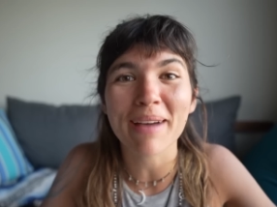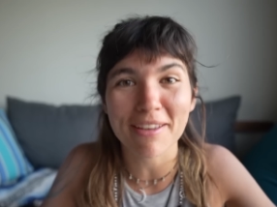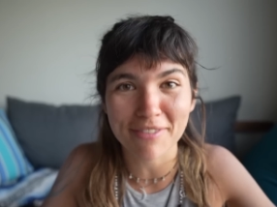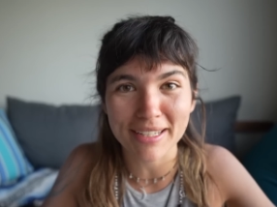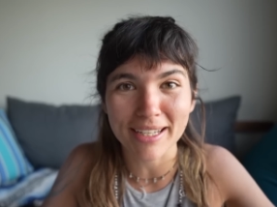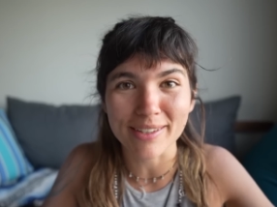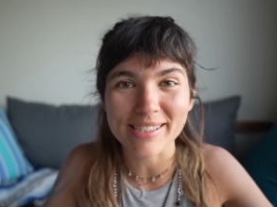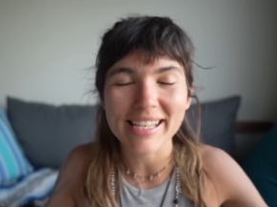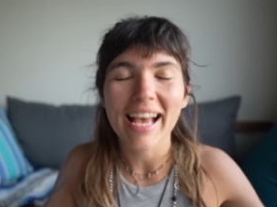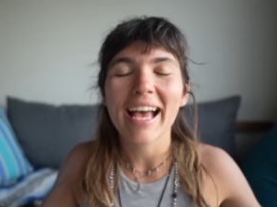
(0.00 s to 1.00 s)
my videos.
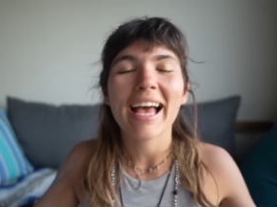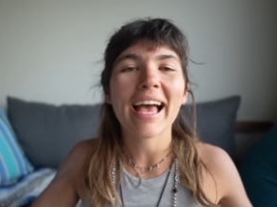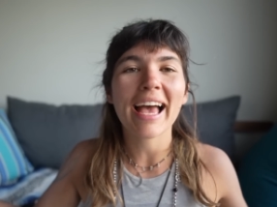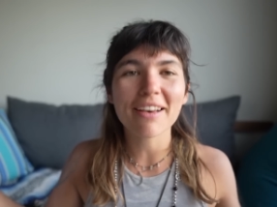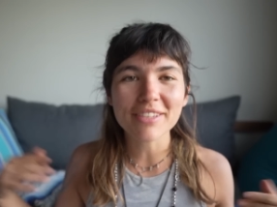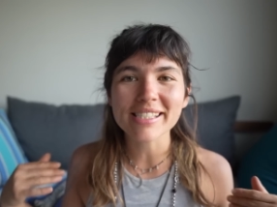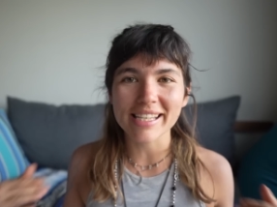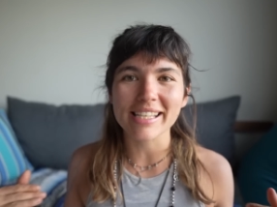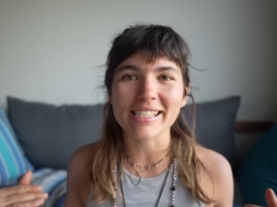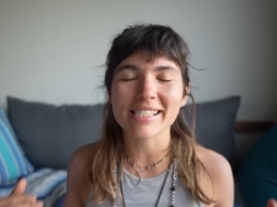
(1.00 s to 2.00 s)
Ever
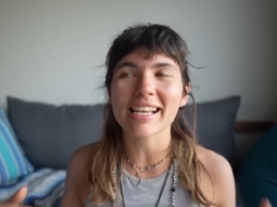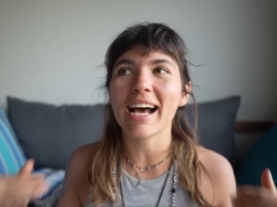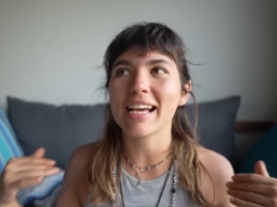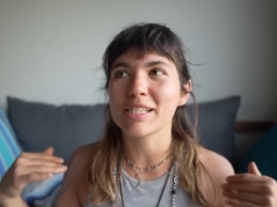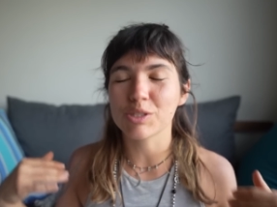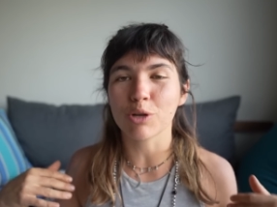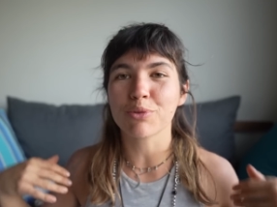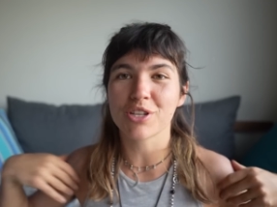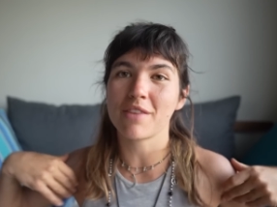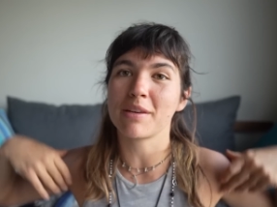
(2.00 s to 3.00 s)
since I stopped
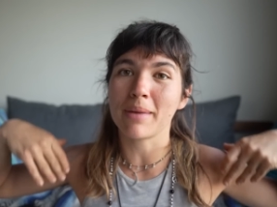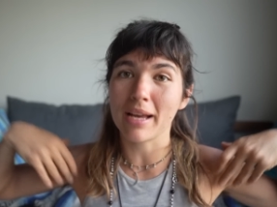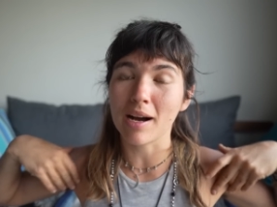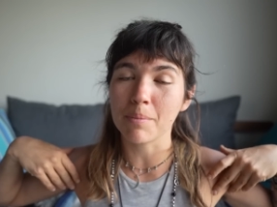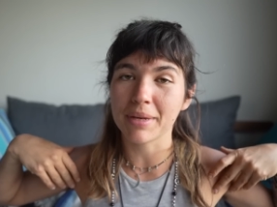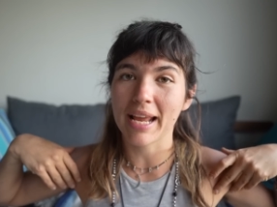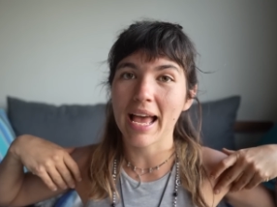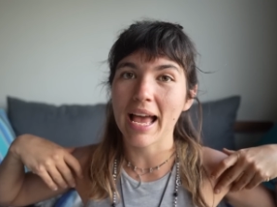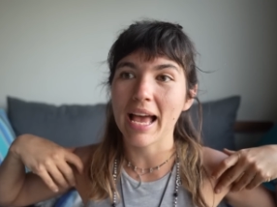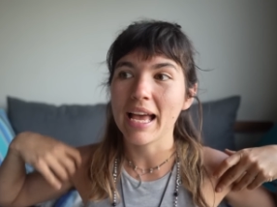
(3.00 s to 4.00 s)
shaving my armpit
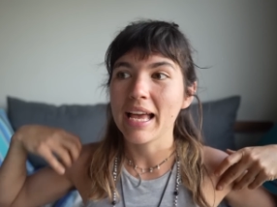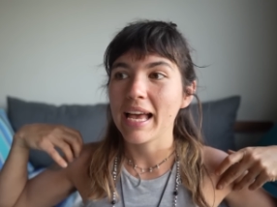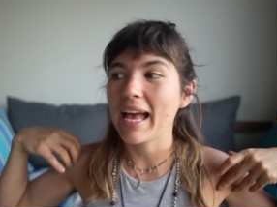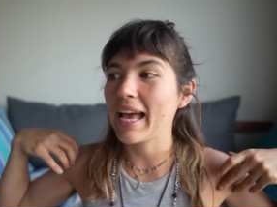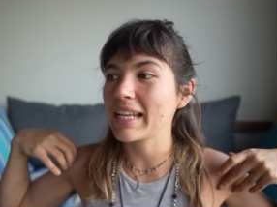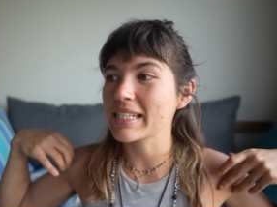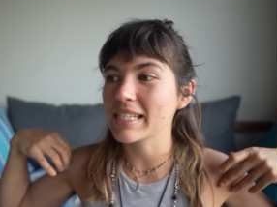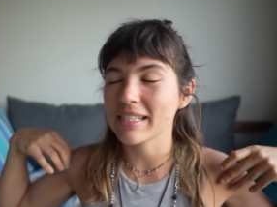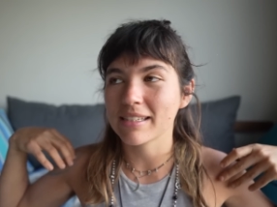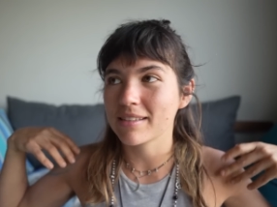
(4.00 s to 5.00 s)
hair and
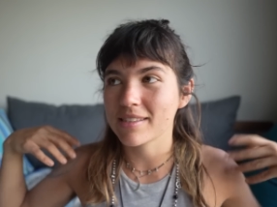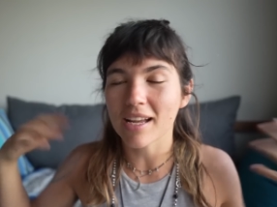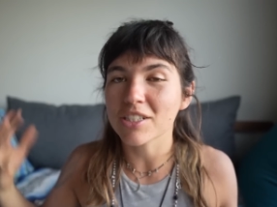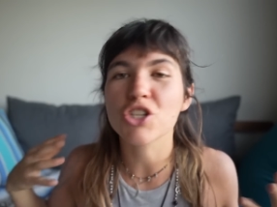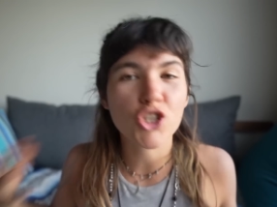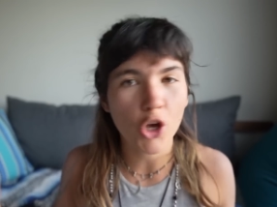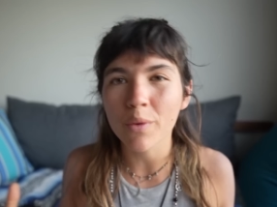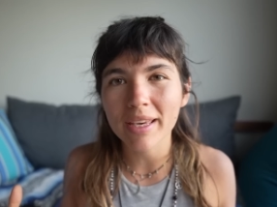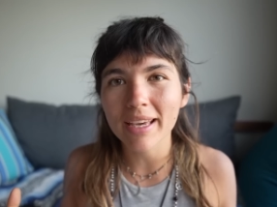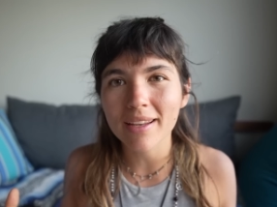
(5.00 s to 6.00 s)
started
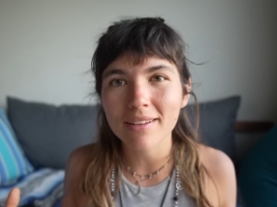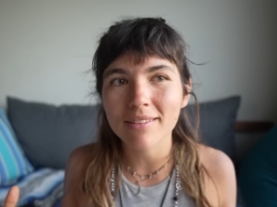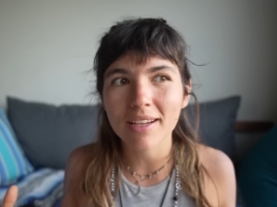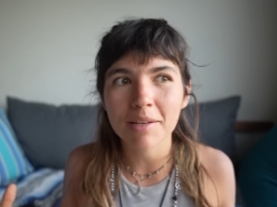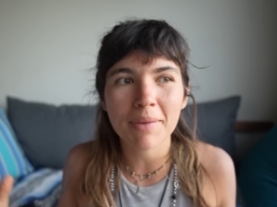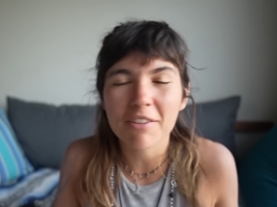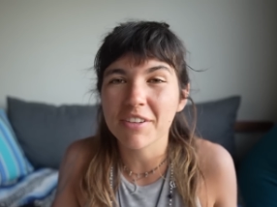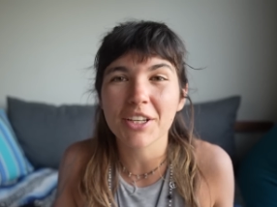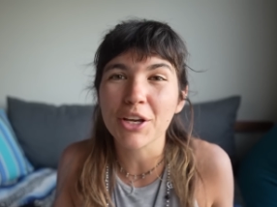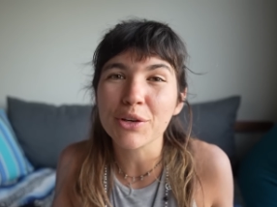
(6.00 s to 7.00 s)
showing it in my
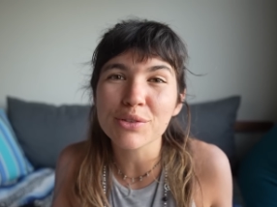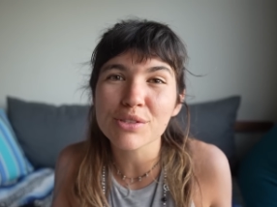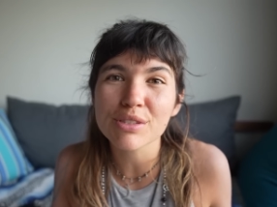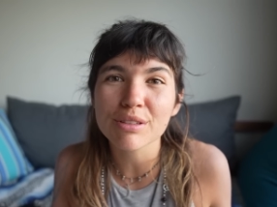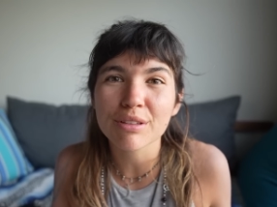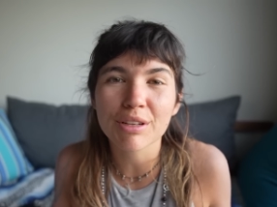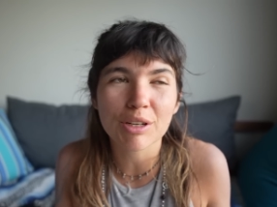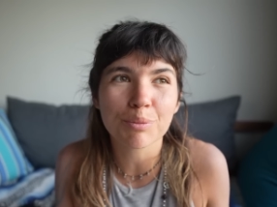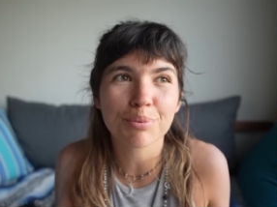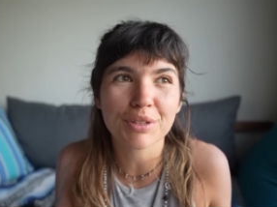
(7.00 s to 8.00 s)
videos, you
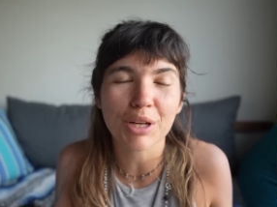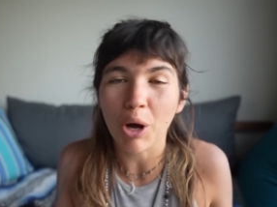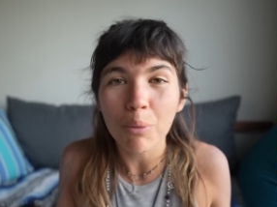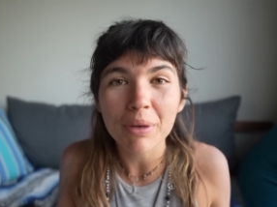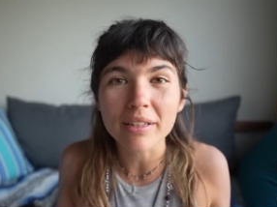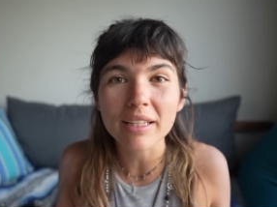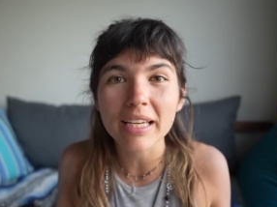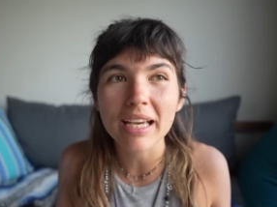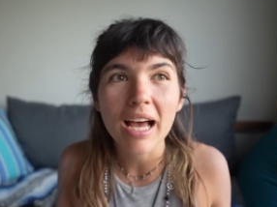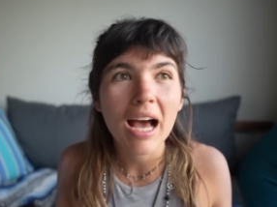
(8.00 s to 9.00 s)
know, pretty
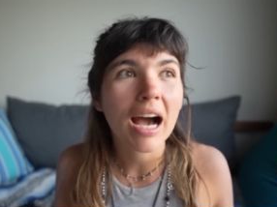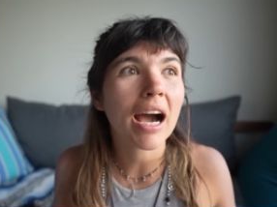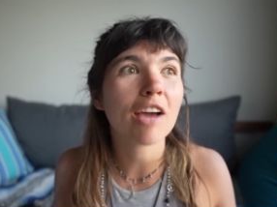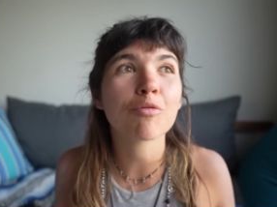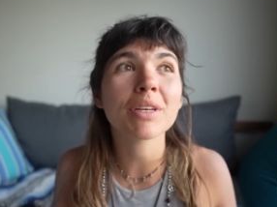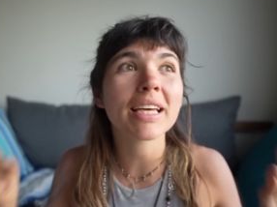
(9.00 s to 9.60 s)
openly, I've been